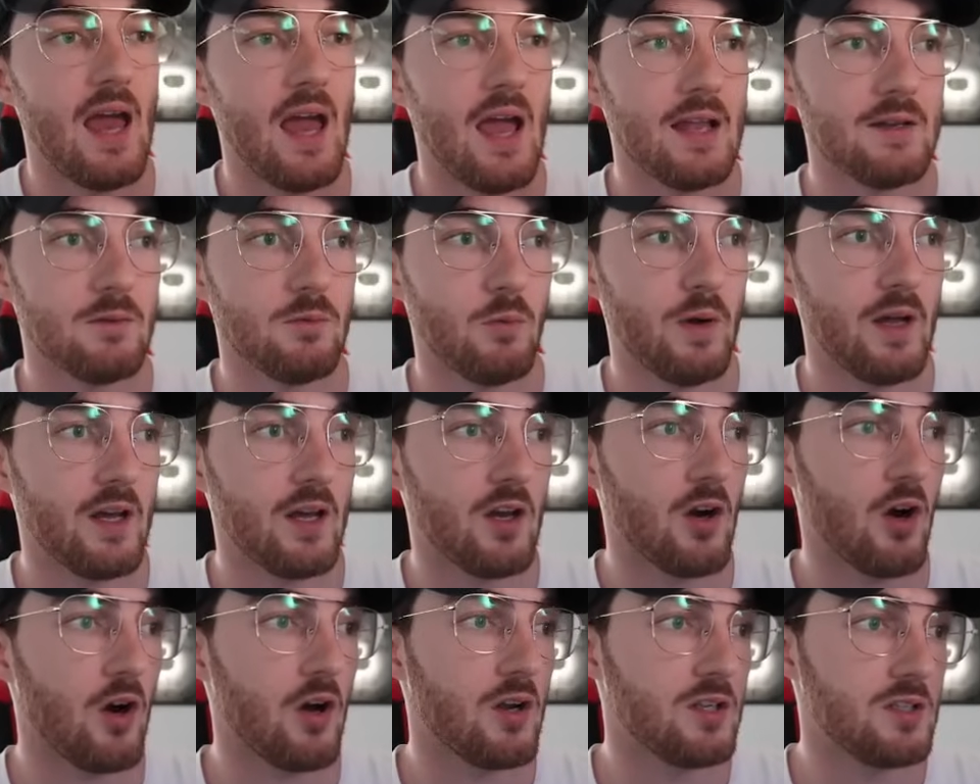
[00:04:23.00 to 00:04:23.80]
and
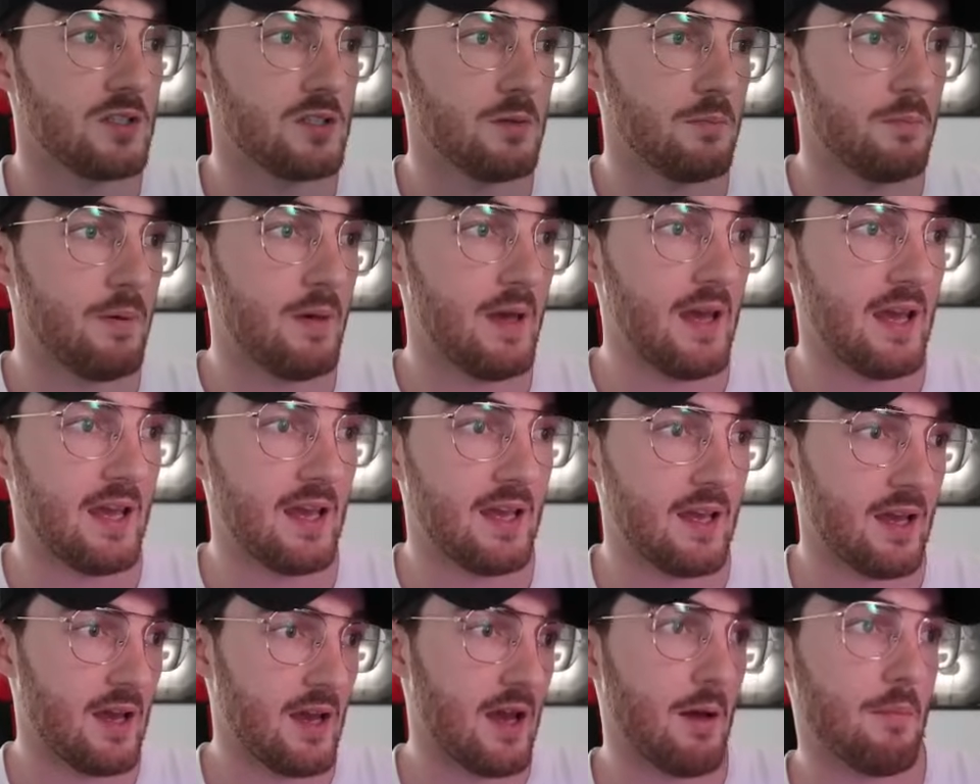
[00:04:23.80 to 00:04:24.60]
we got to
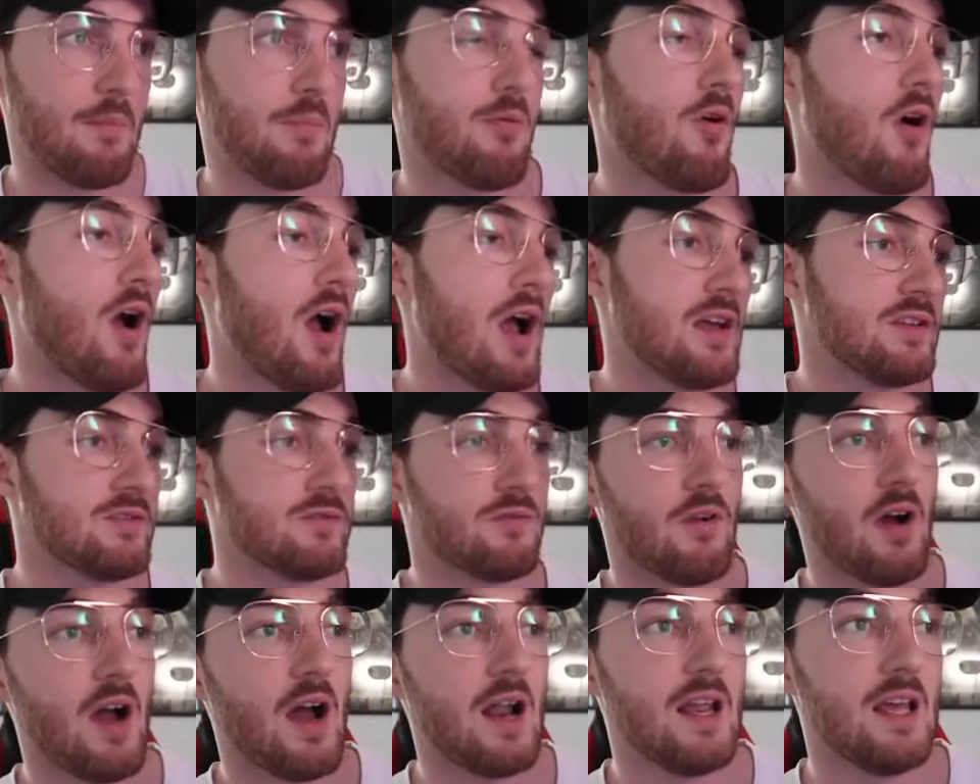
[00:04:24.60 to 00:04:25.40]
pick a
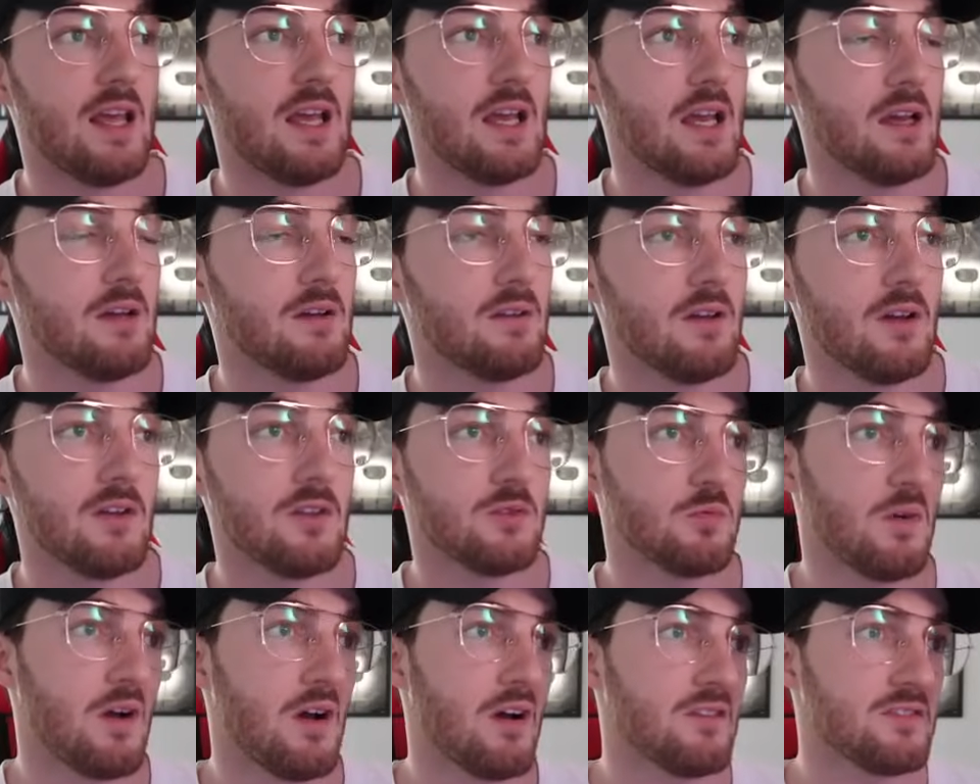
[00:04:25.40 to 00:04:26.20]
prize right here
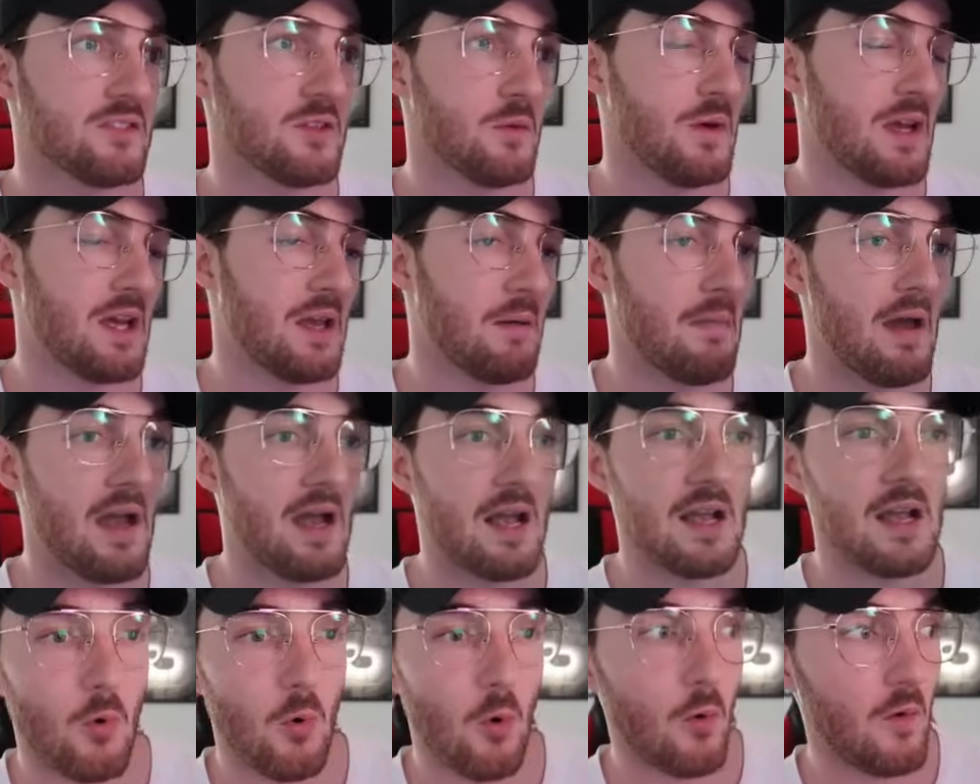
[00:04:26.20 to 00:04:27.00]
as well. So we can
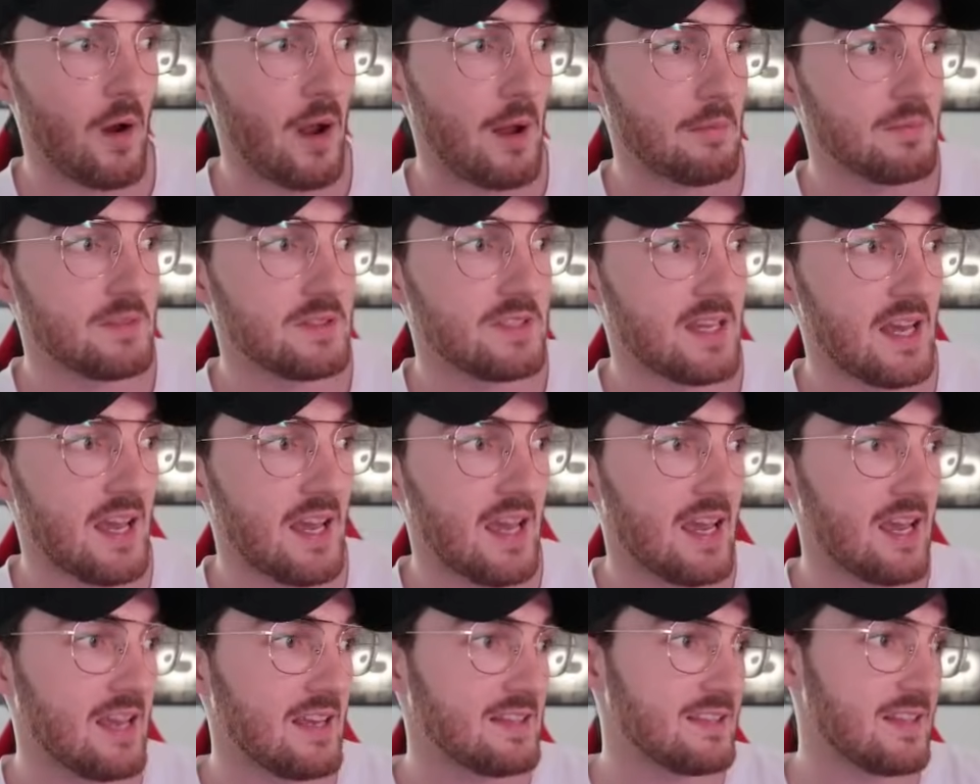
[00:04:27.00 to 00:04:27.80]
make more M
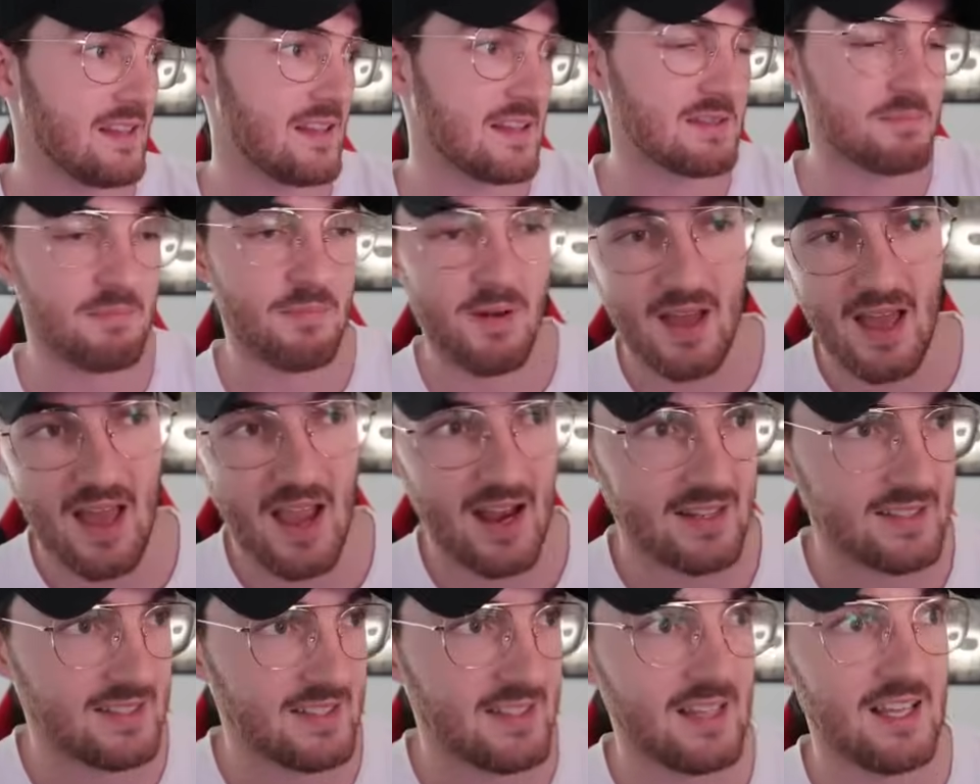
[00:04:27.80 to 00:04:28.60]
Ts, so there's
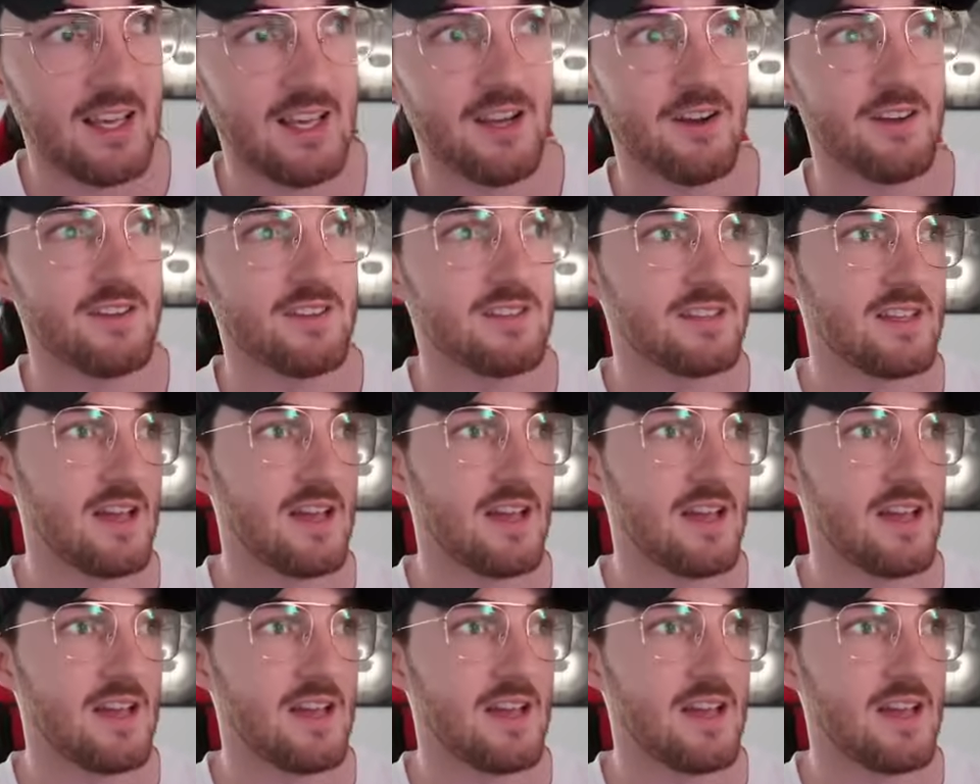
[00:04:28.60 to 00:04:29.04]
packs in here and